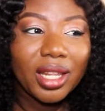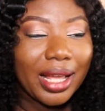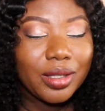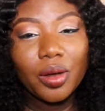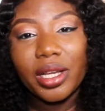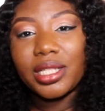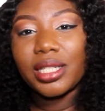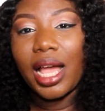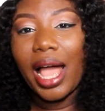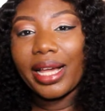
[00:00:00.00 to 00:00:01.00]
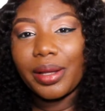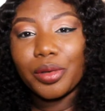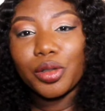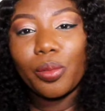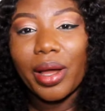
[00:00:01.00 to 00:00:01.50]
I saw it. I
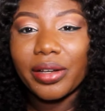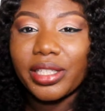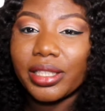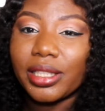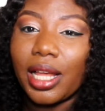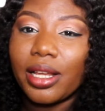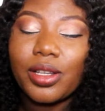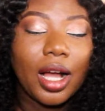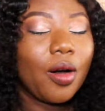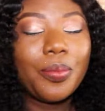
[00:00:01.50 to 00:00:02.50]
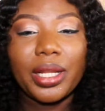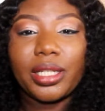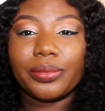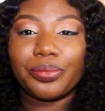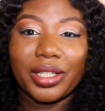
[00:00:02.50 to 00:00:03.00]
came to show my audience. You are
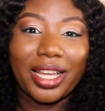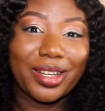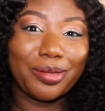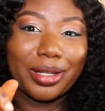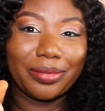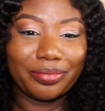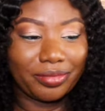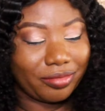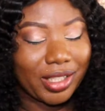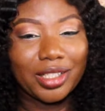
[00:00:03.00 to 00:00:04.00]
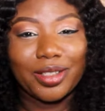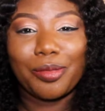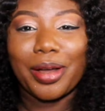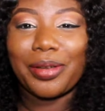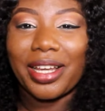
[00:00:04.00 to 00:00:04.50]
complaining. Anyway, that is
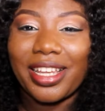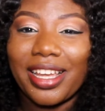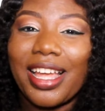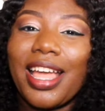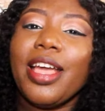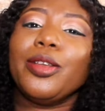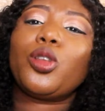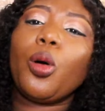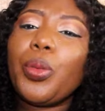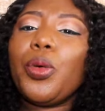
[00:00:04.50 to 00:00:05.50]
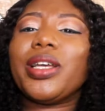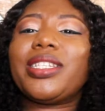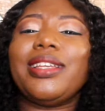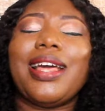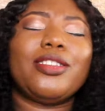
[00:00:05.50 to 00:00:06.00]
not why we are here. So people were
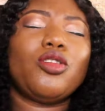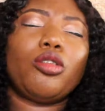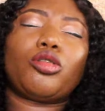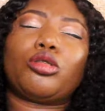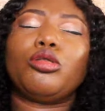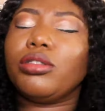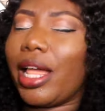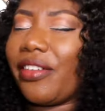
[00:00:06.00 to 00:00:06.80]
saying that it's not true.